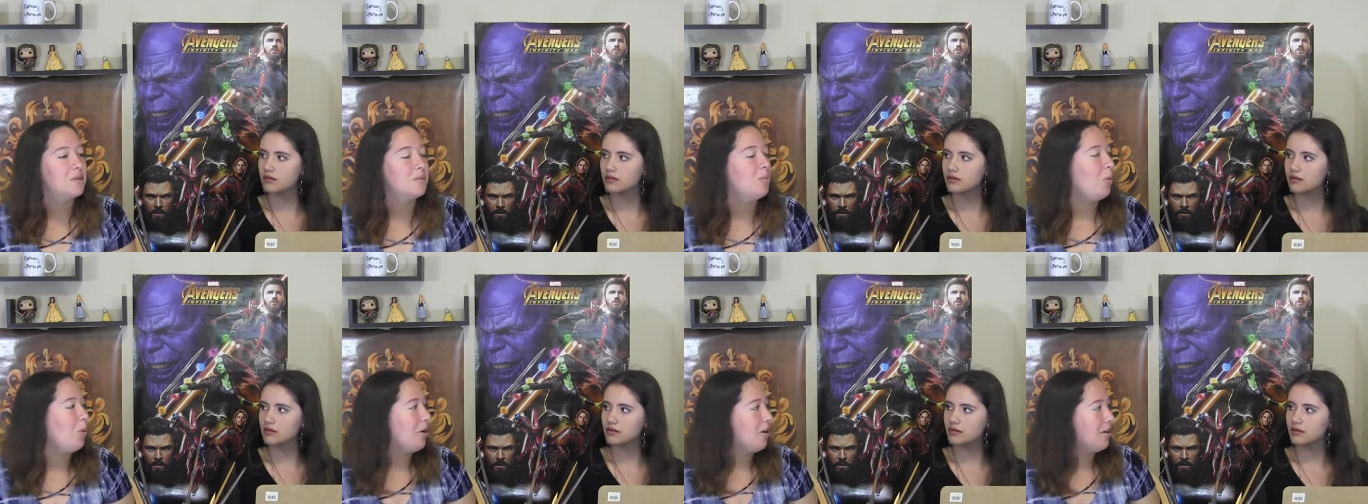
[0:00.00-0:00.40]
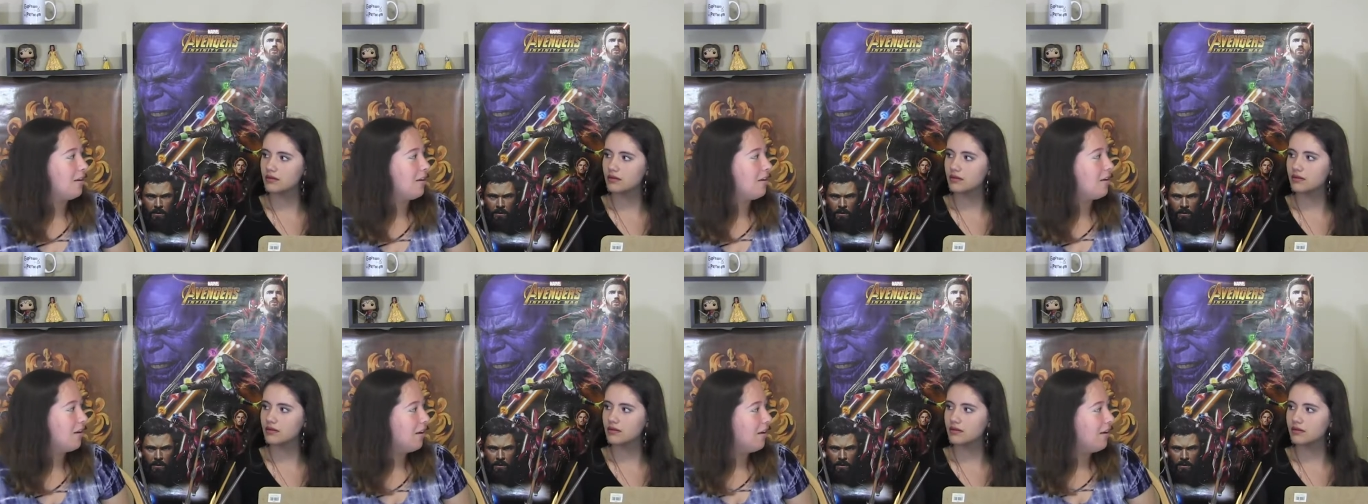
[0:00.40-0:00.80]

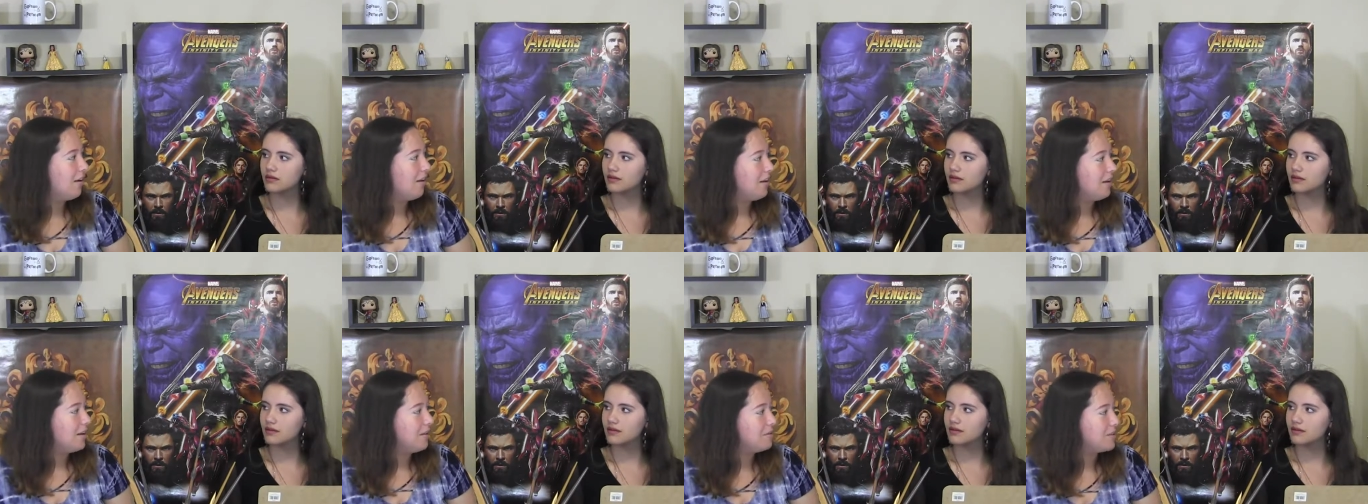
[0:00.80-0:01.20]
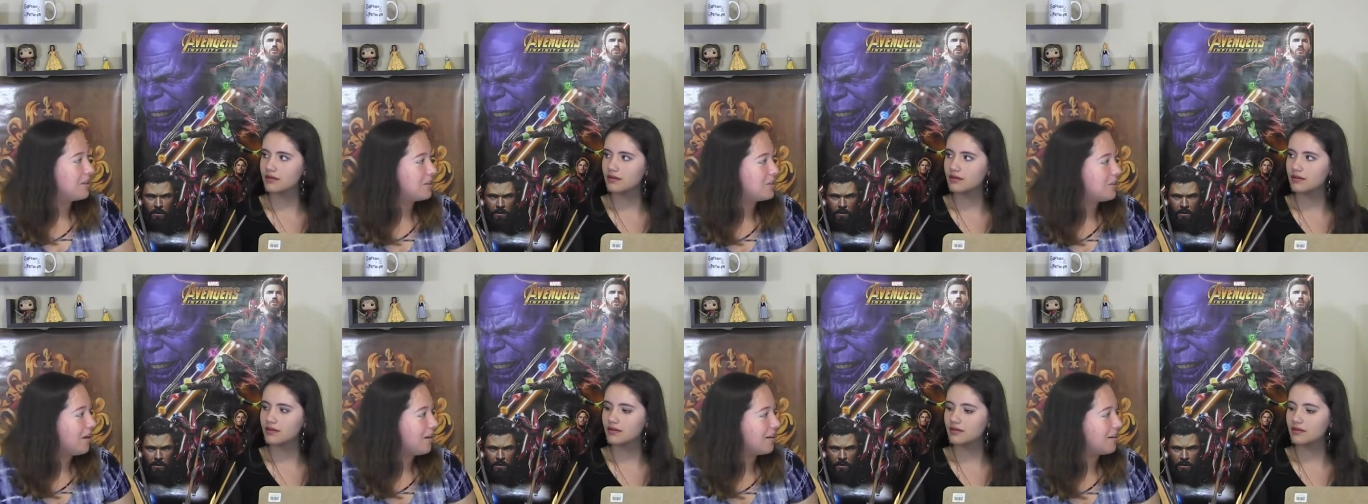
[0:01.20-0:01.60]
Speaker 1: important. He
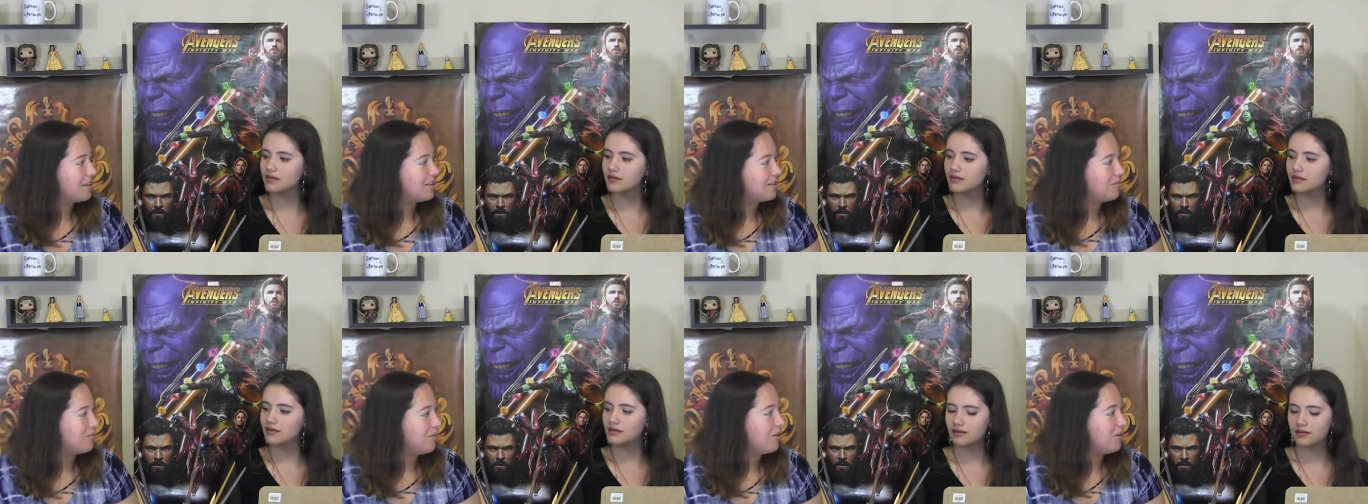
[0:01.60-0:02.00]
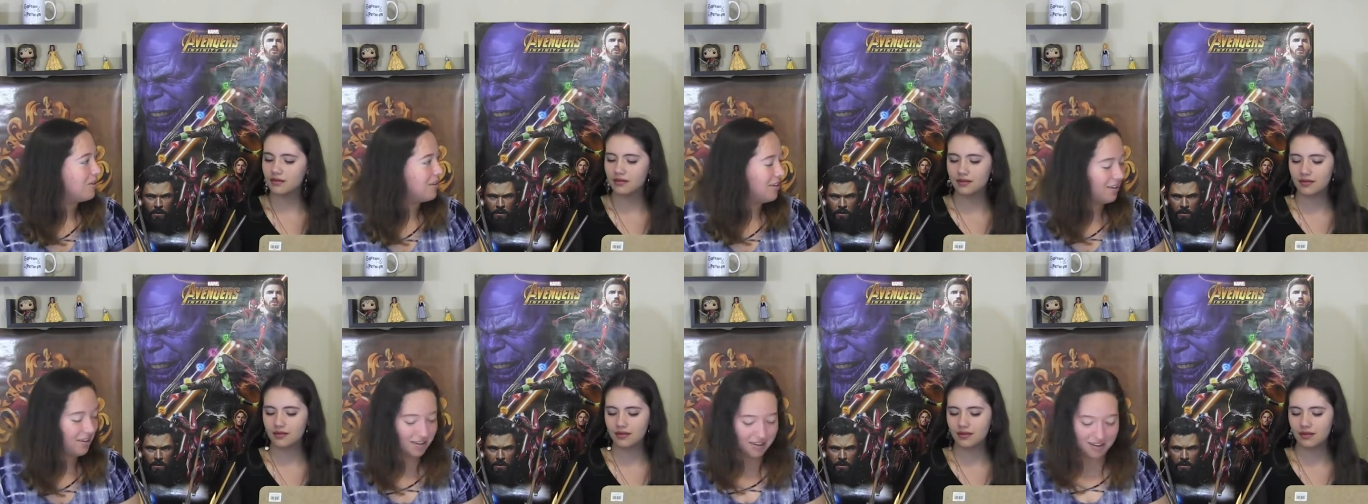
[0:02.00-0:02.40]
was like talking to
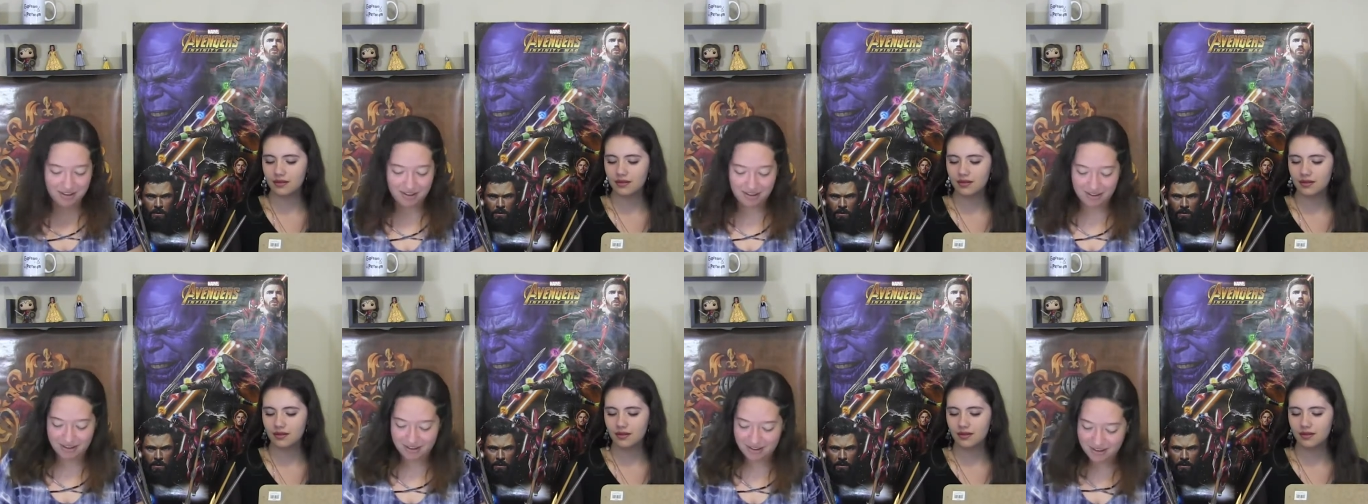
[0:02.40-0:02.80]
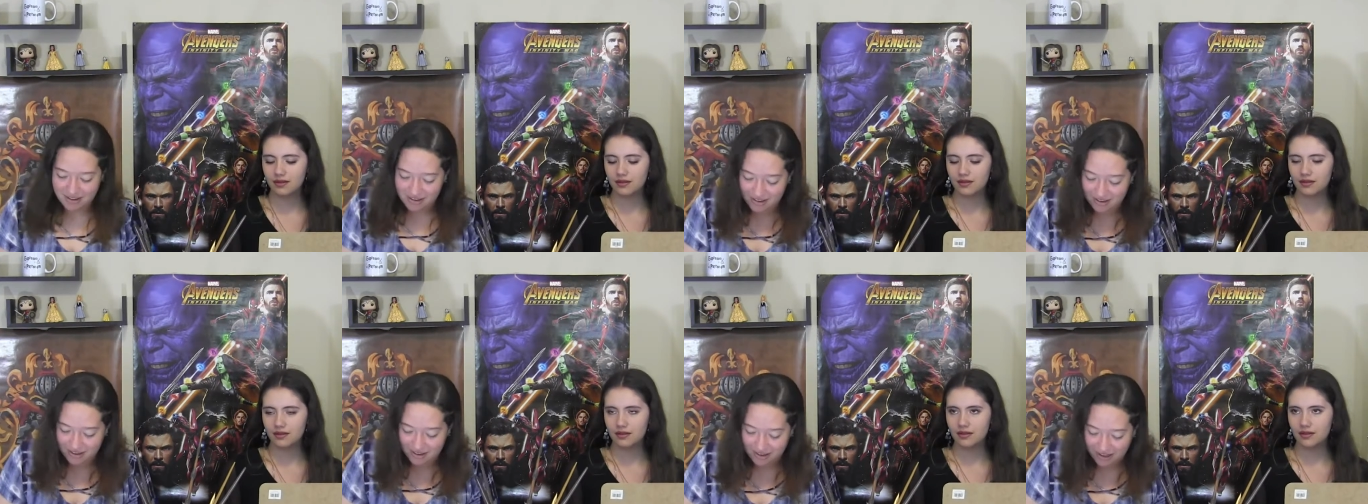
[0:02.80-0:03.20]
Molly.
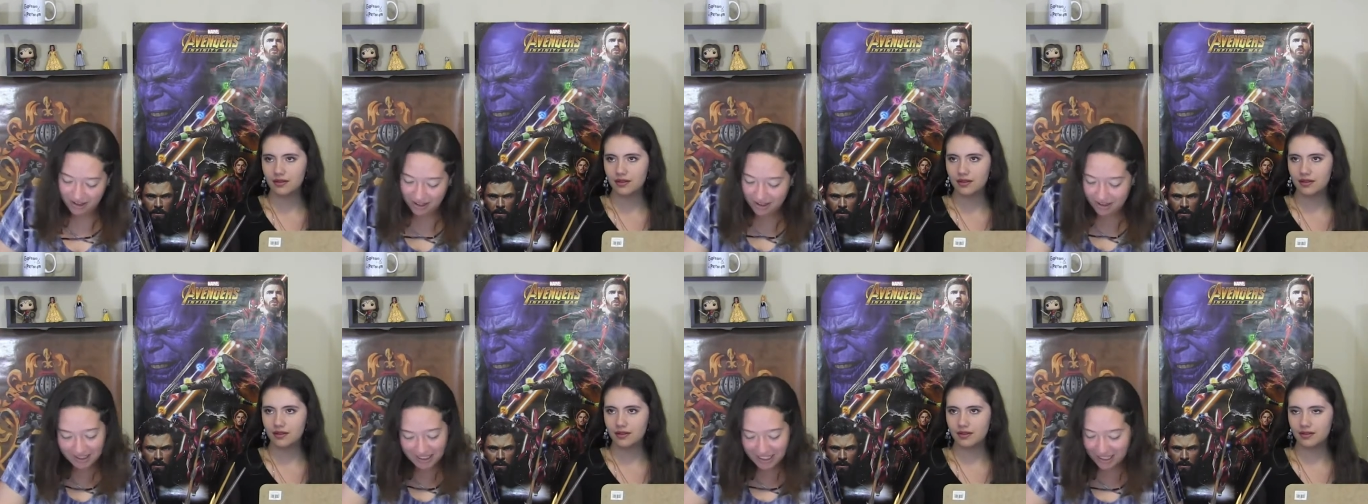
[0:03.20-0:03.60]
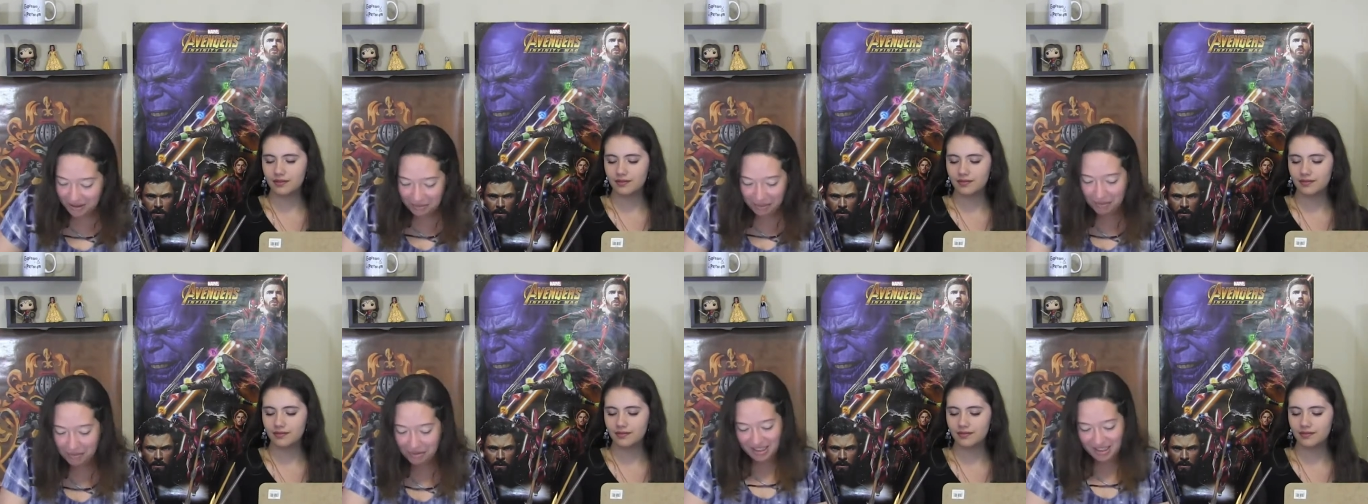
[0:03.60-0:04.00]
I don't think you remember